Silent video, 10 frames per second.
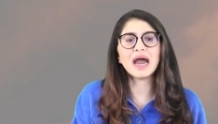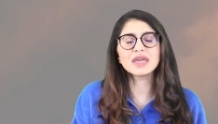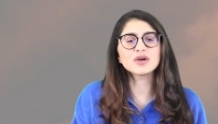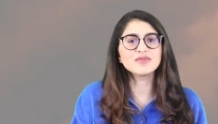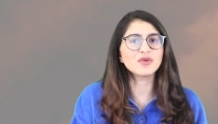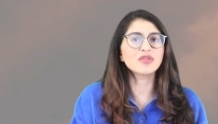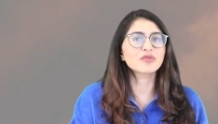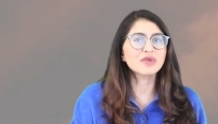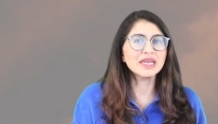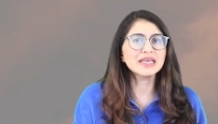bio of all
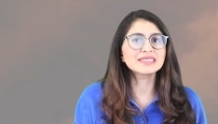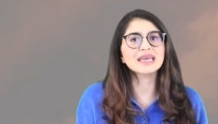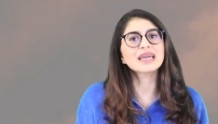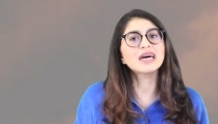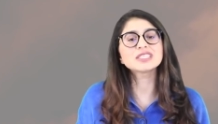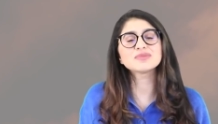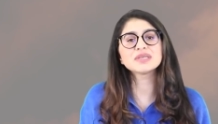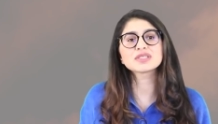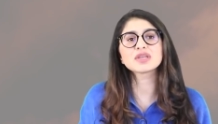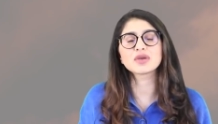the readers that
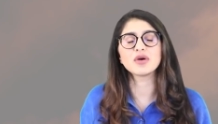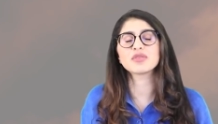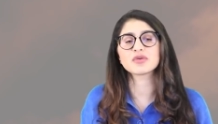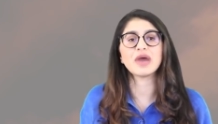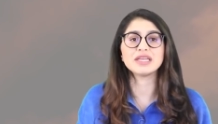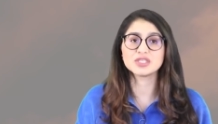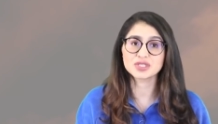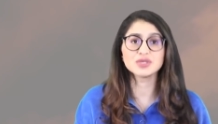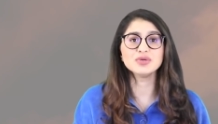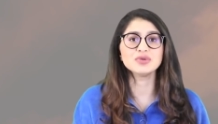customers could go through and
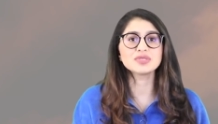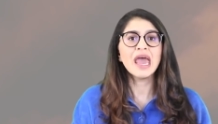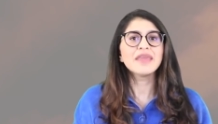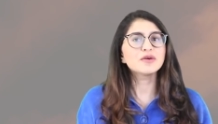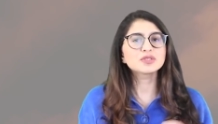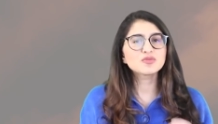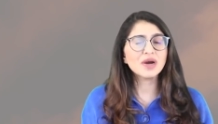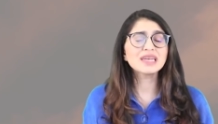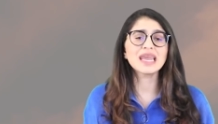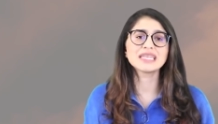choose. There was
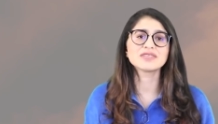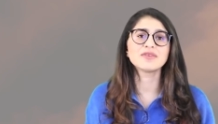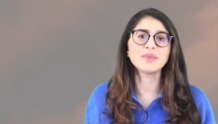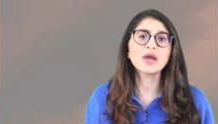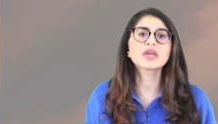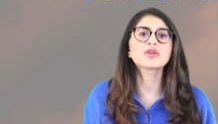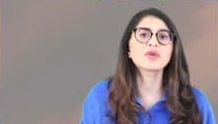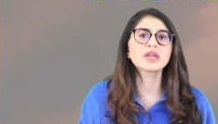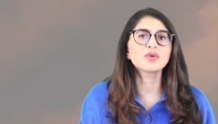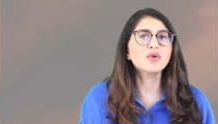one Native American
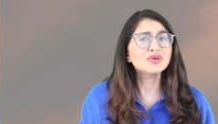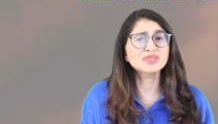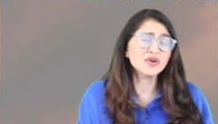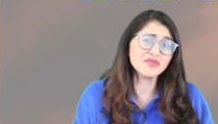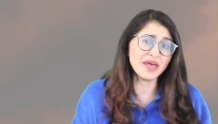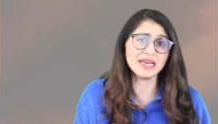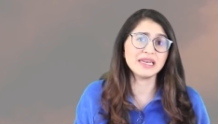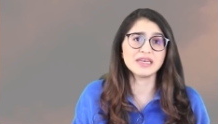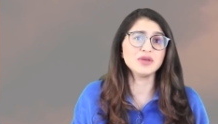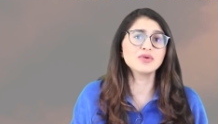reader also
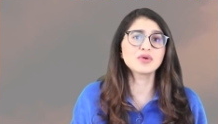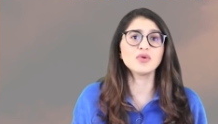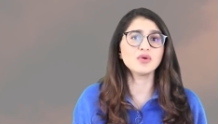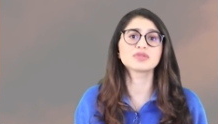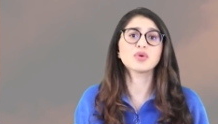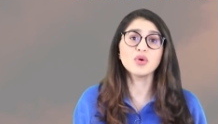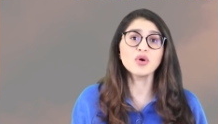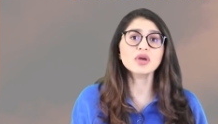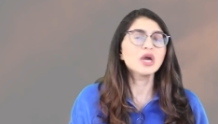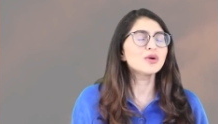fairly new called
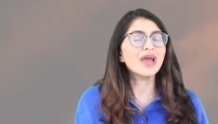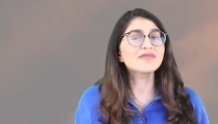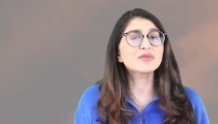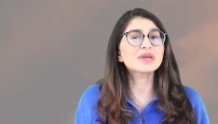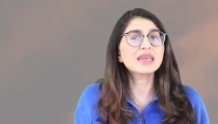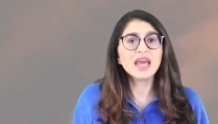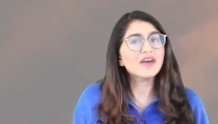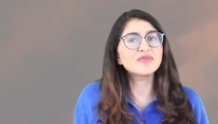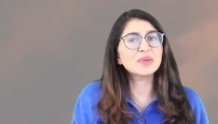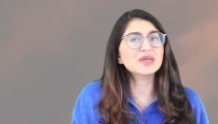Hawk, who everyone
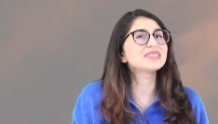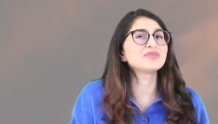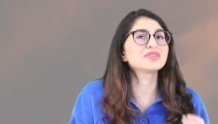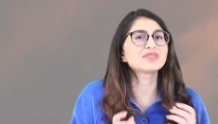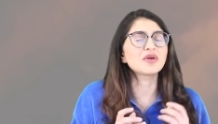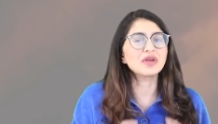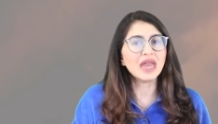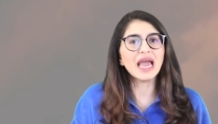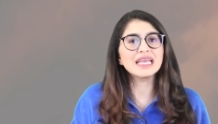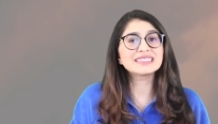loved because he was so
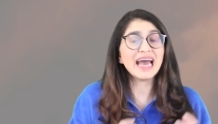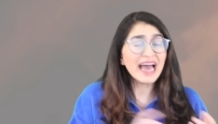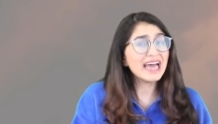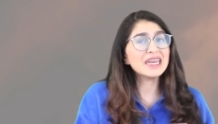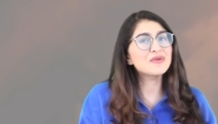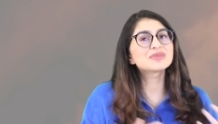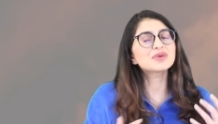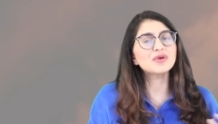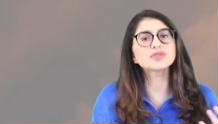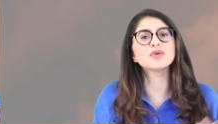nice and he
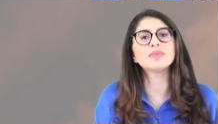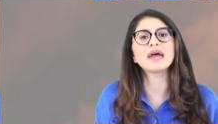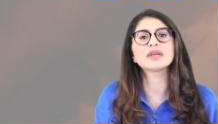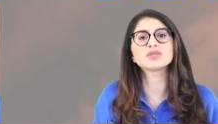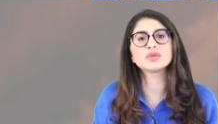was also married